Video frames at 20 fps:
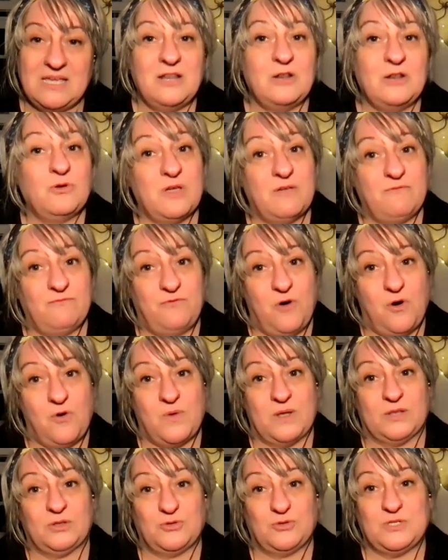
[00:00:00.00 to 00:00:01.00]
Looking
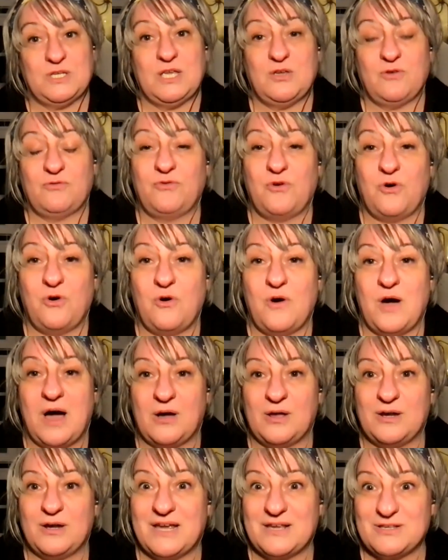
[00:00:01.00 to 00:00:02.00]
forward to see you for
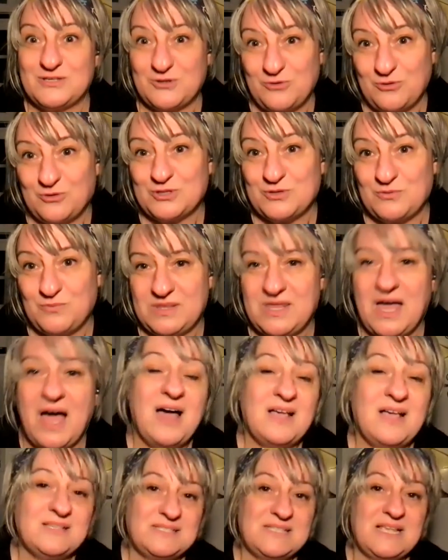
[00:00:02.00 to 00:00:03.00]
our next course with
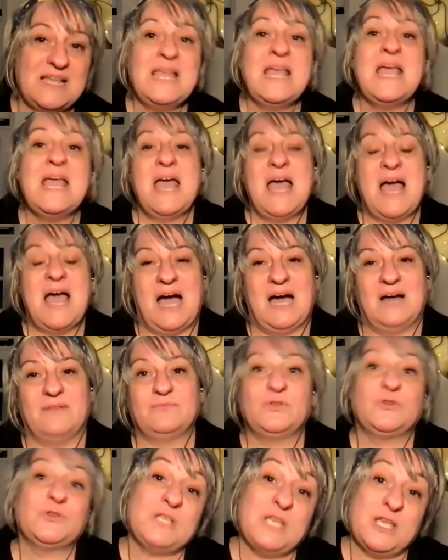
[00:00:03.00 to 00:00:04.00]
us
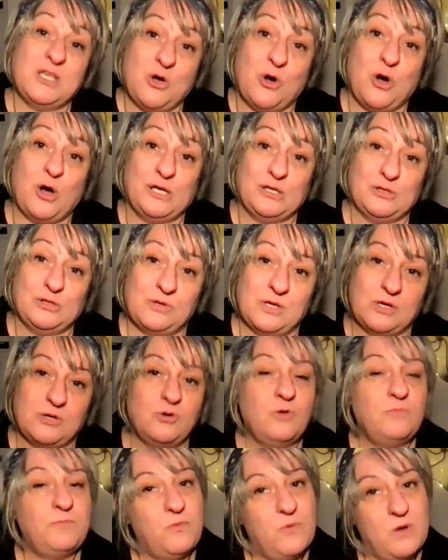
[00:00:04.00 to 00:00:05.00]
and to see you into the
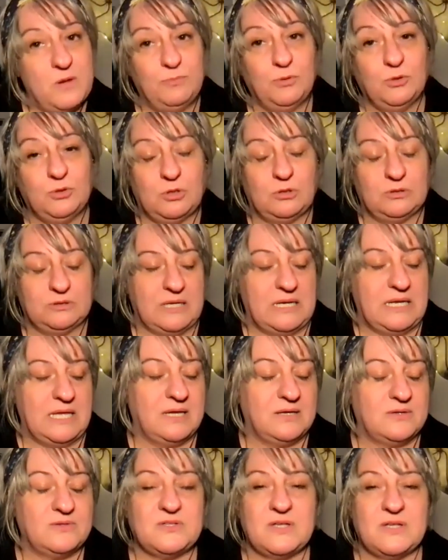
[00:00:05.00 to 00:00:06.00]
group. We'll put all the
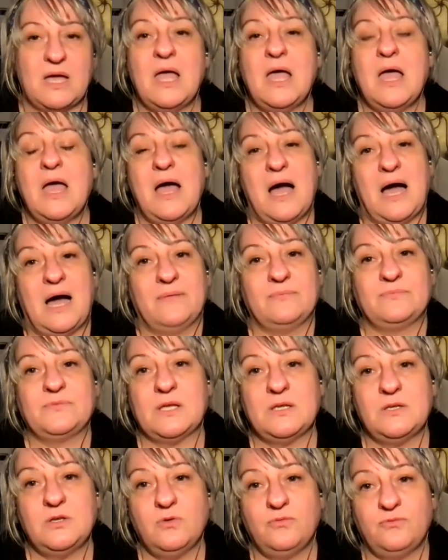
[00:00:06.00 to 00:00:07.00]
links.
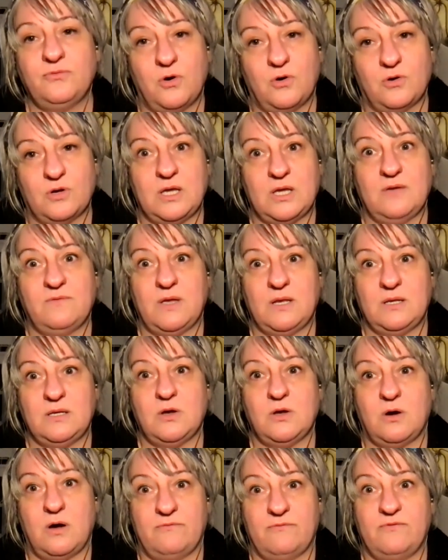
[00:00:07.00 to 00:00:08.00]
Thank you for giving
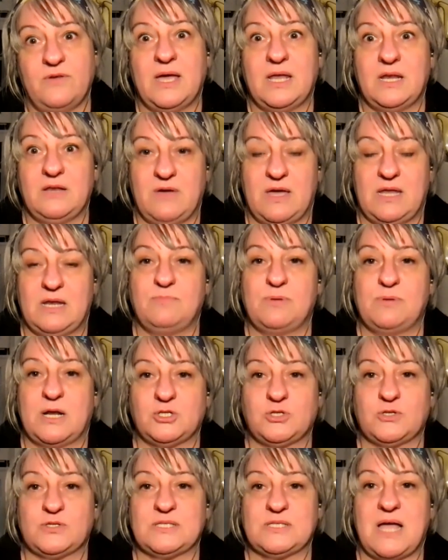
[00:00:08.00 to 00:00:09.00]
your very, very
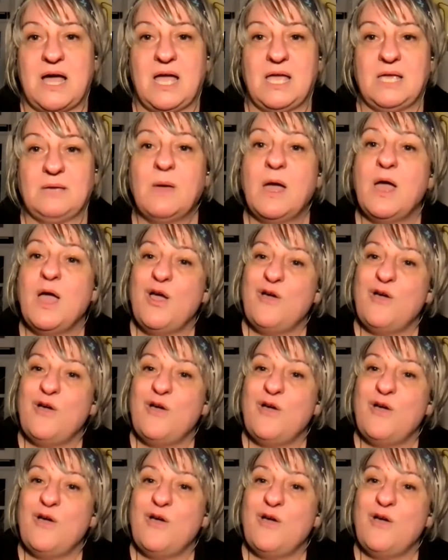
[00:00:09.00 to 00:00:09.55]
precious time.